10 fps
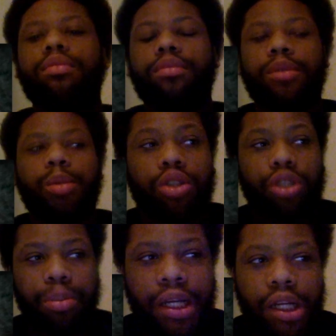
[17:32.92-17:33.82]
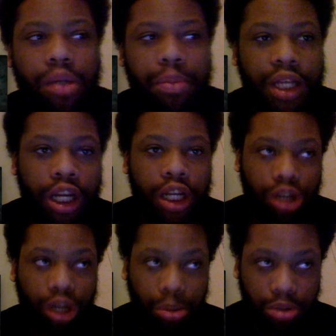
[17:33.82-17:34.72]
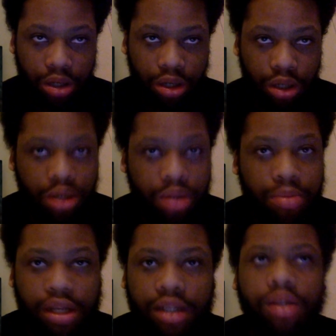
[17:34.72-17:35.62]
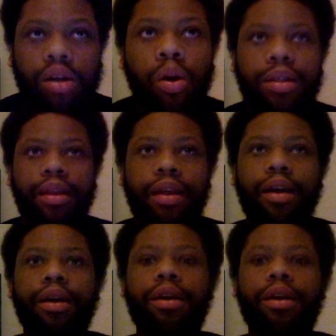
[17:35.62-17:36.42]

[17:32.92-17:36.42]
Social media will be in the description because it's always in there.